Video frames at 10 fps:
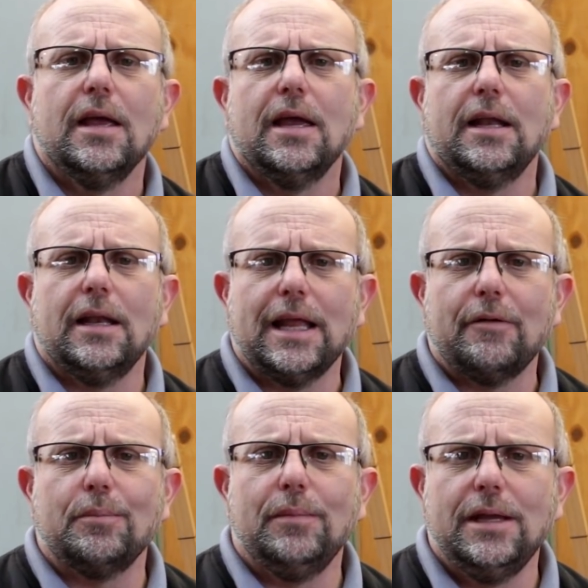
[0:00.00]
and
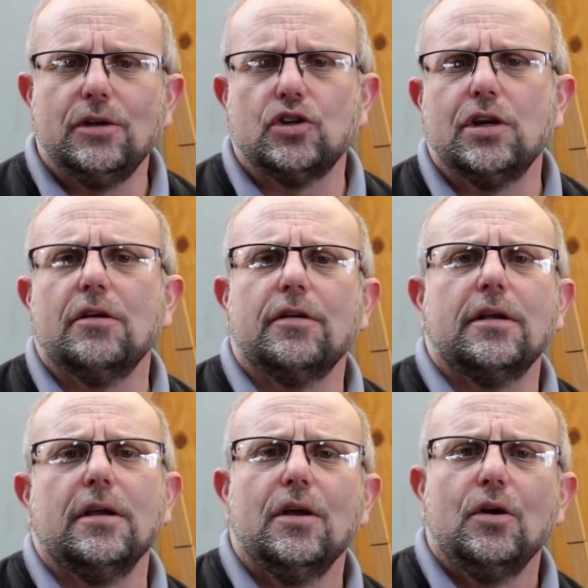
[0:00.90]
allowing me to share it
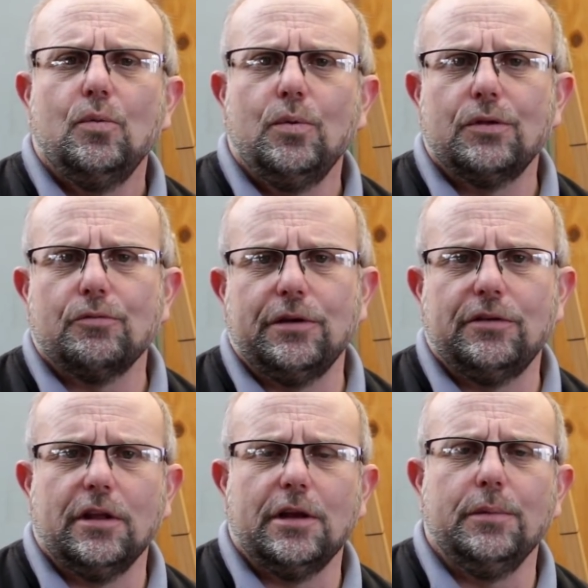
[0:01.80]
with the rest
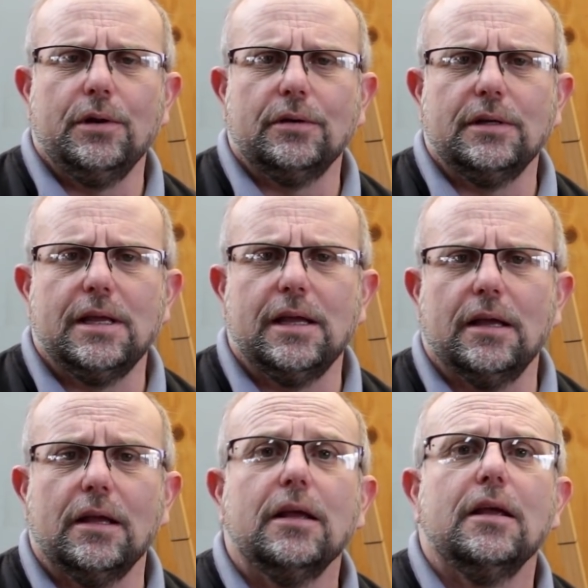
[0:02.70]
of the community here.
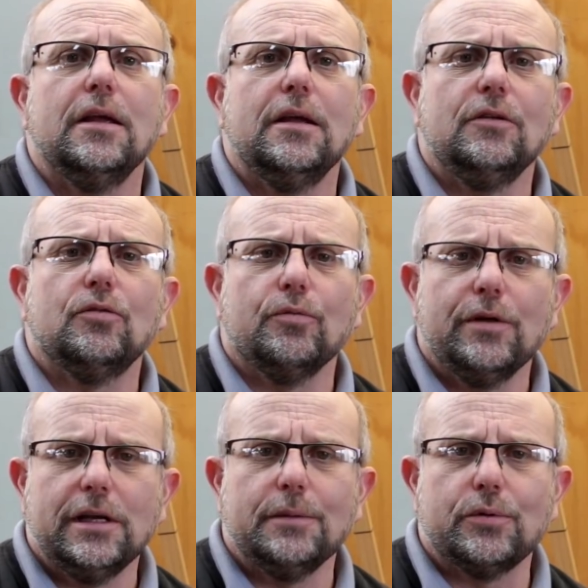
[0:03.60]
It's
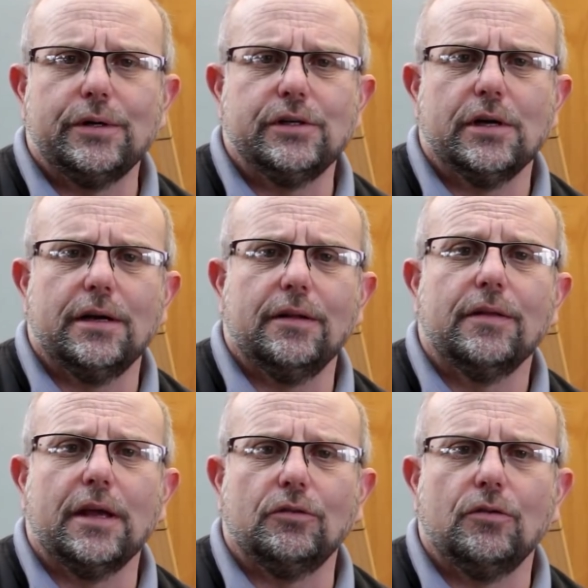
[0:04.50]
really appreciated.
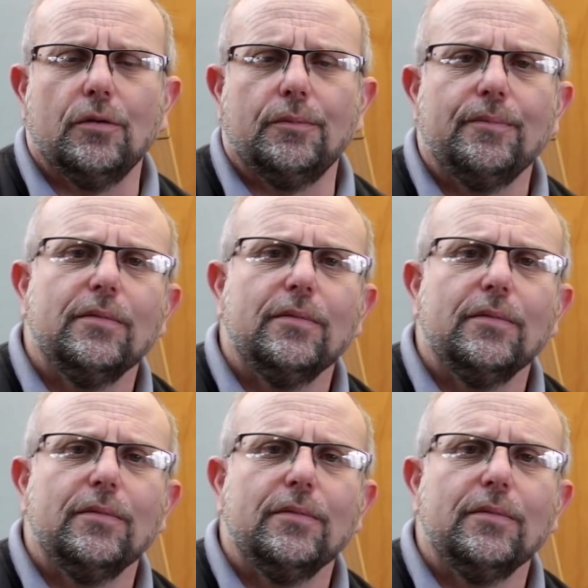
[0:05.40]
Thanks, John.